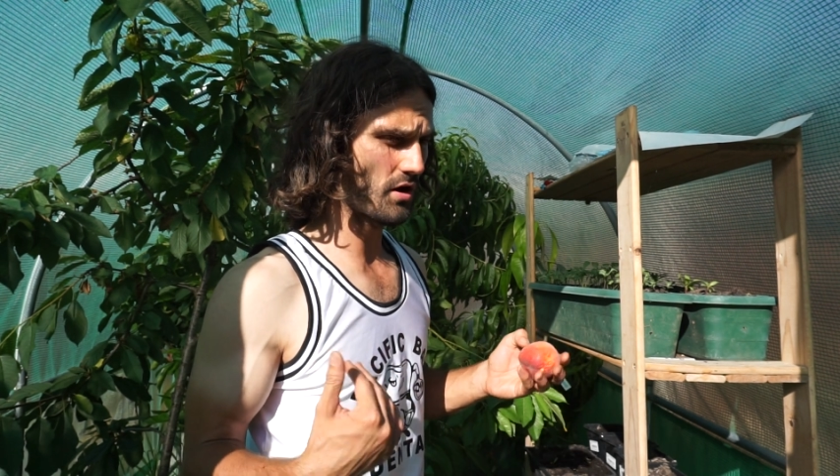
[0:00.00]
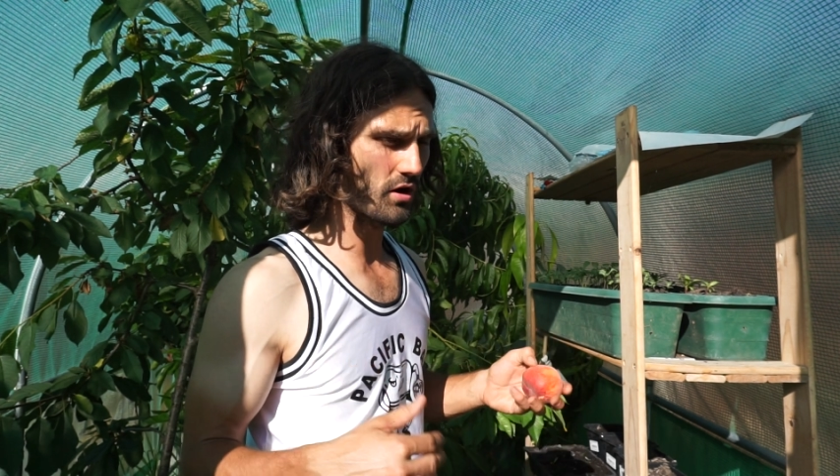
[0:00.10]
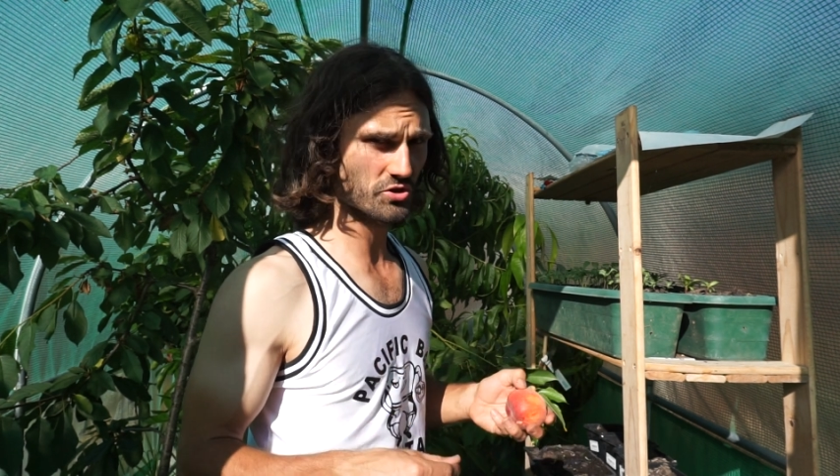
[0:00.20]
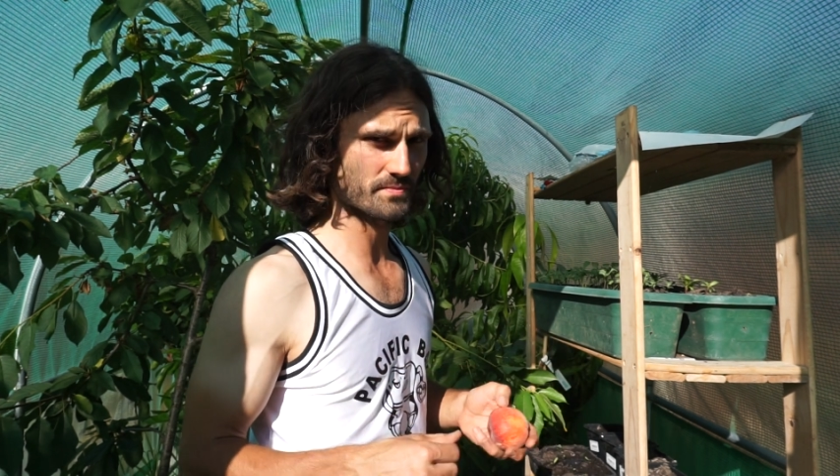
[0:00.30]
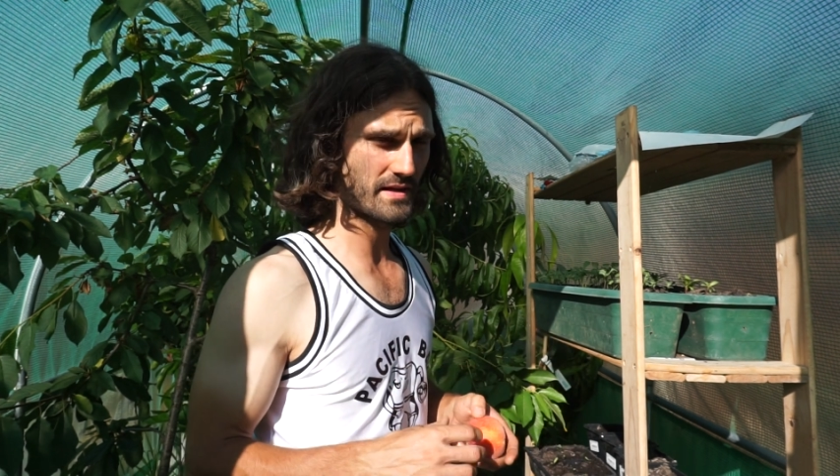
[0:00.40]

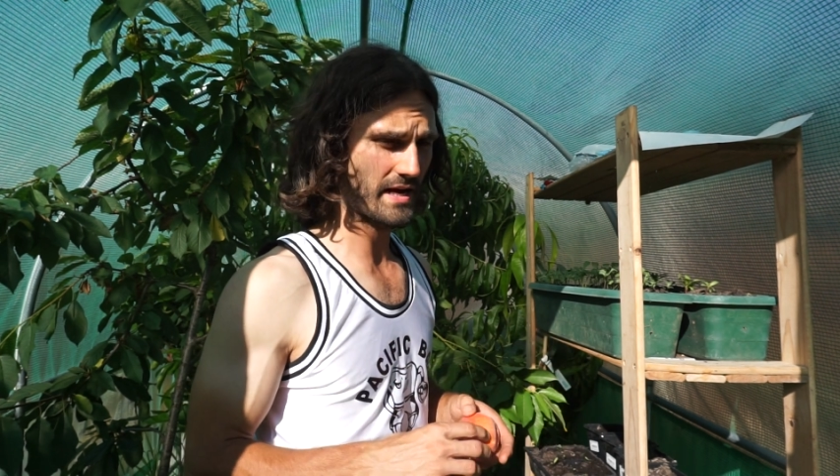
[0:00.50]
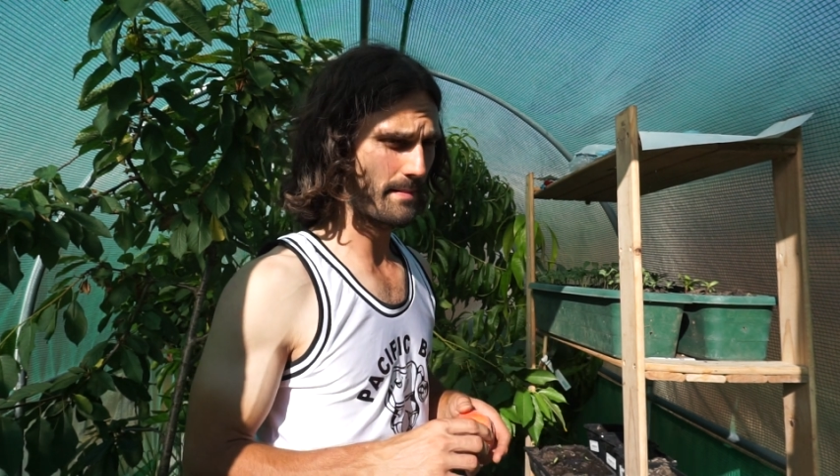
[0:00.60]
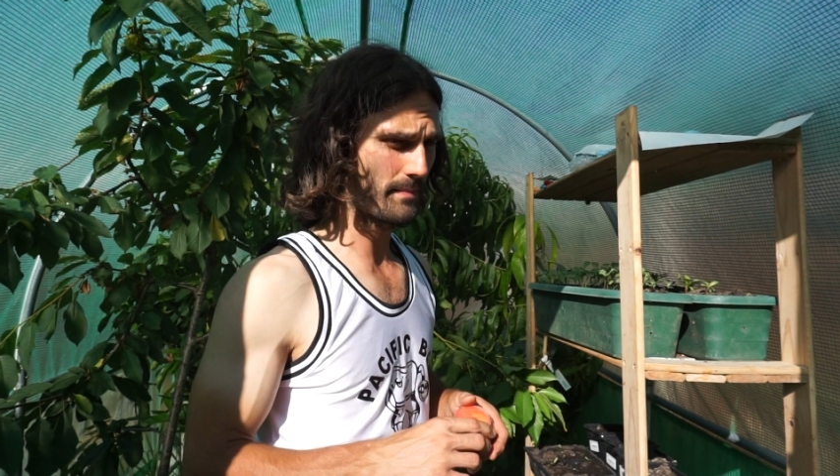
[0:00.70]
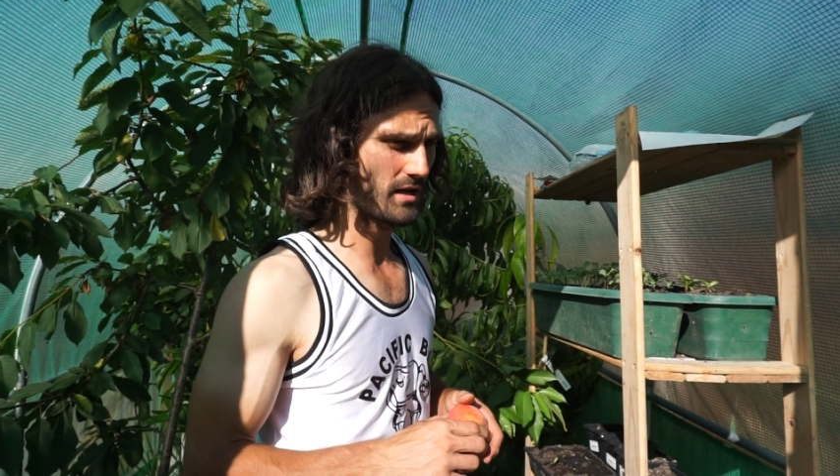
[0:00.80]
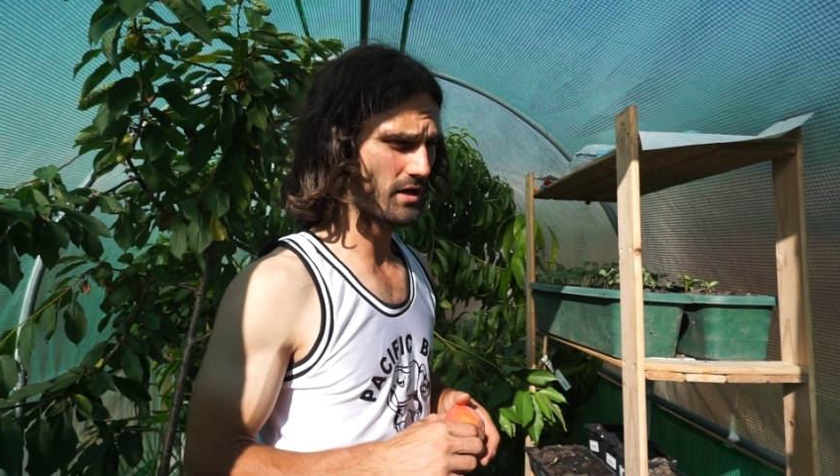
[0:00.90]
ask me
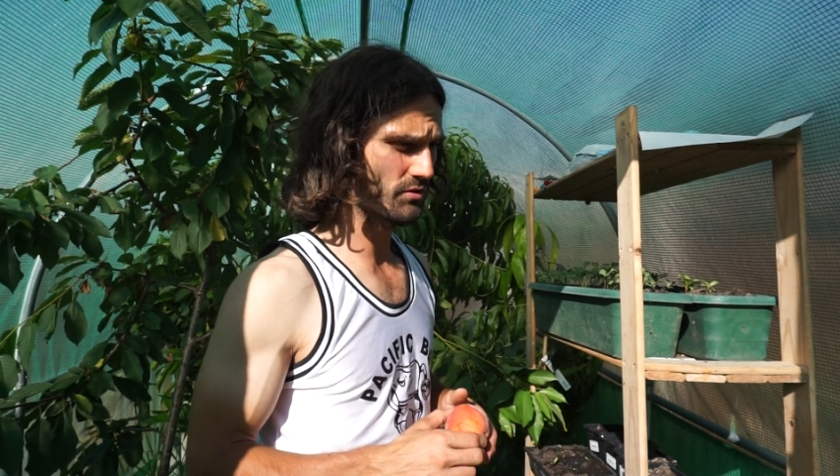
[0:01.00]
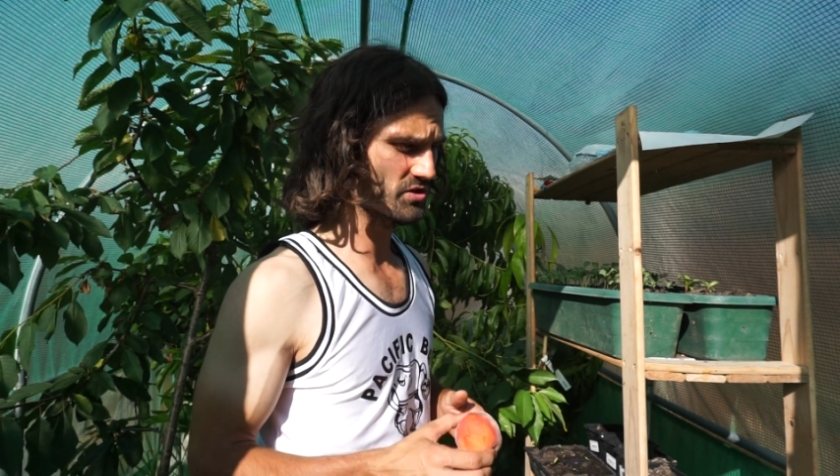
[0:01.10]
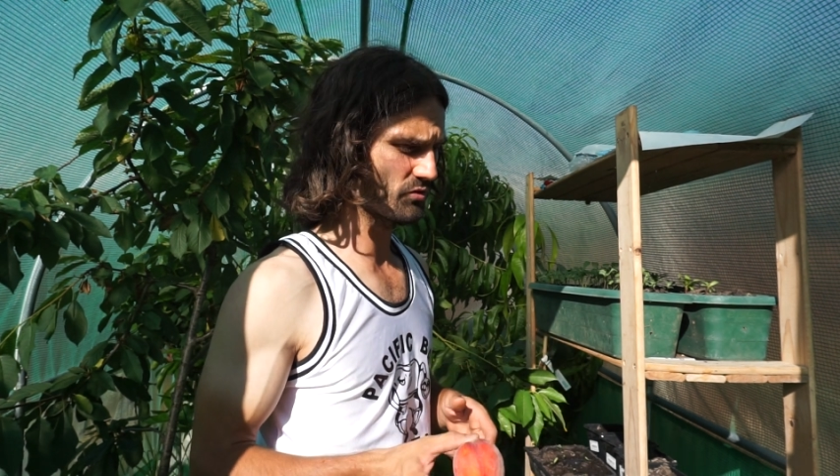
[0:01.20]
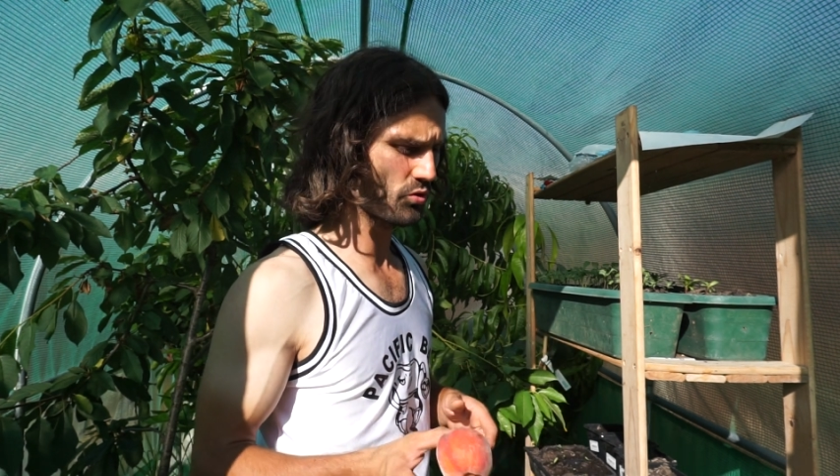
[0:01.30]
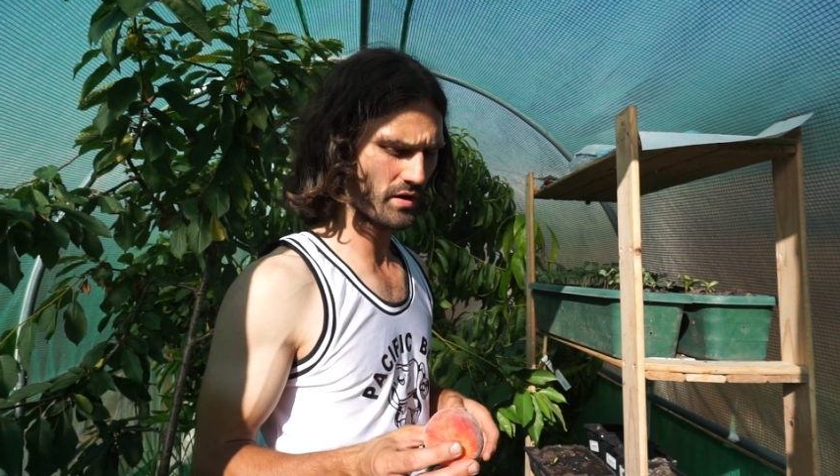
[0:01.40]
down below
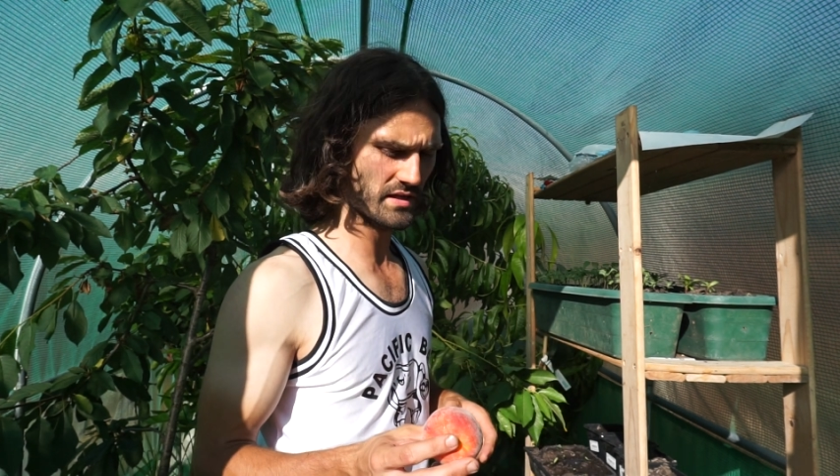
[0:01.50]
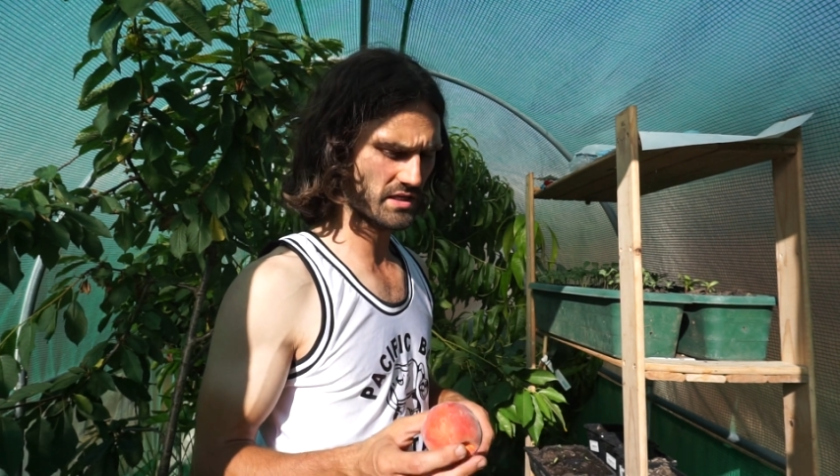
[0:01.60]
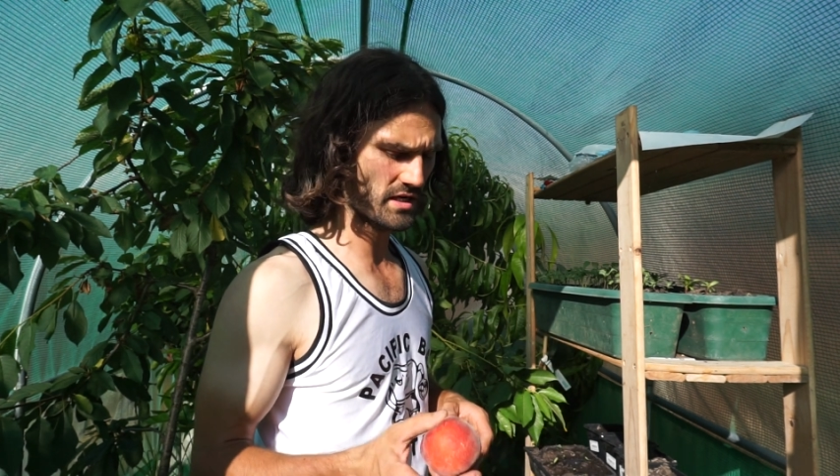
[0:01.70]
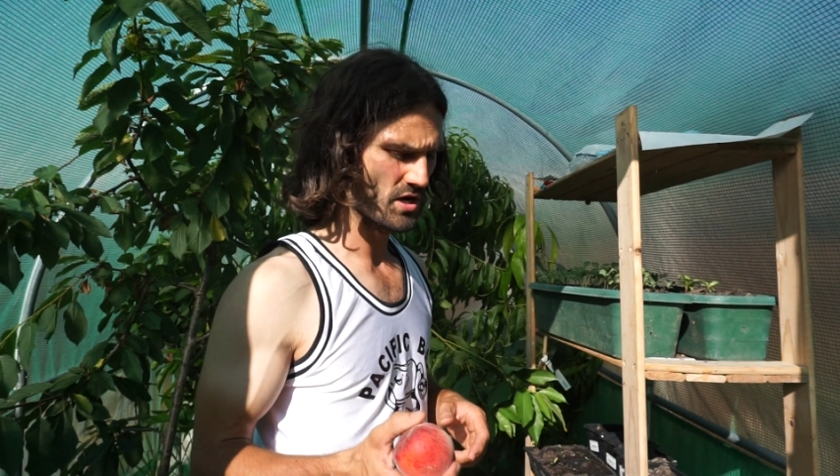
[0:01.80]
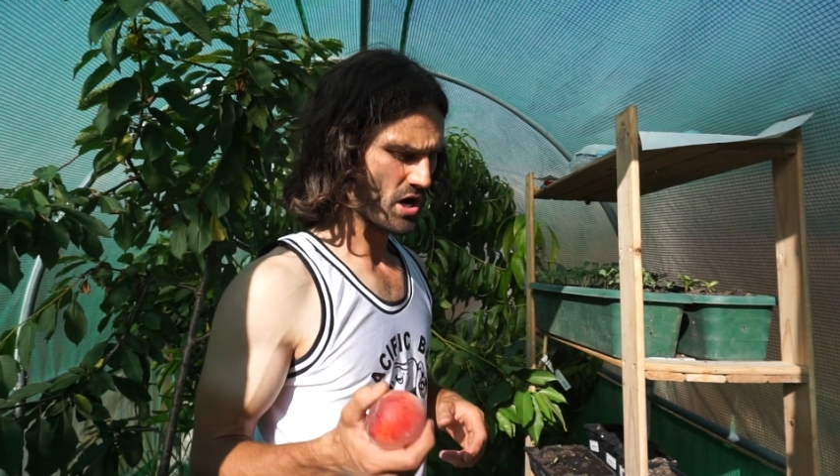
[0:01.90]
because I'm
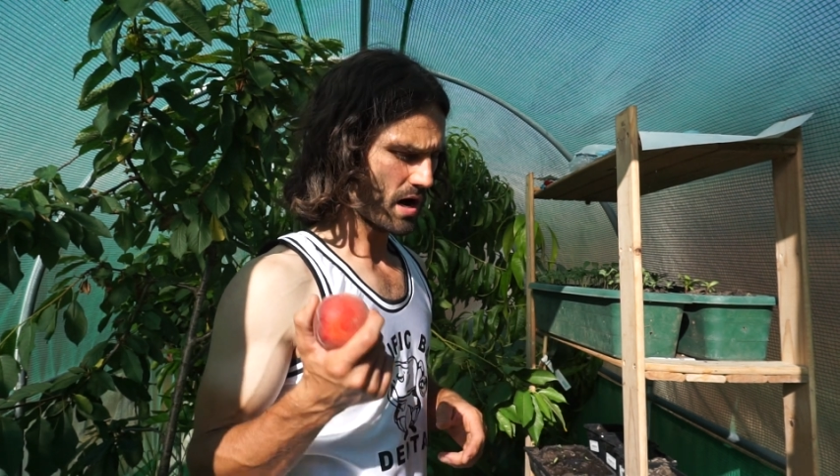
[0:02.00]
quite uh,